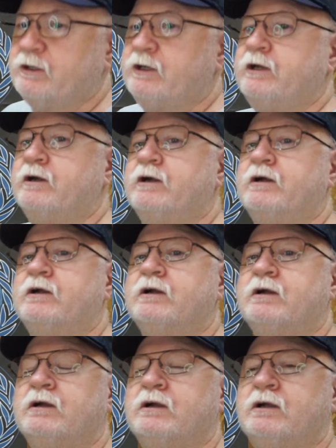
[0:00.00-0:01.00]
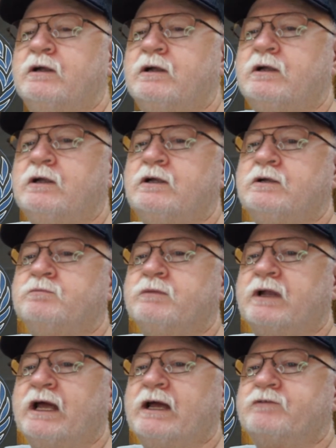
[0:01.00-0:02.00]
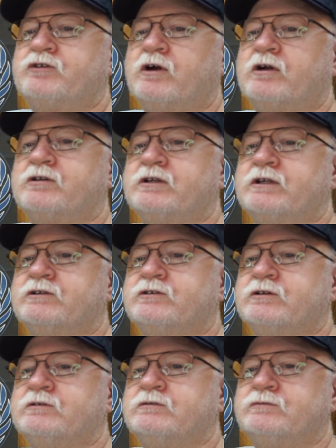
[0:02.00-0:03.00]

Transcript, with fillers: a year, but I have charged it. So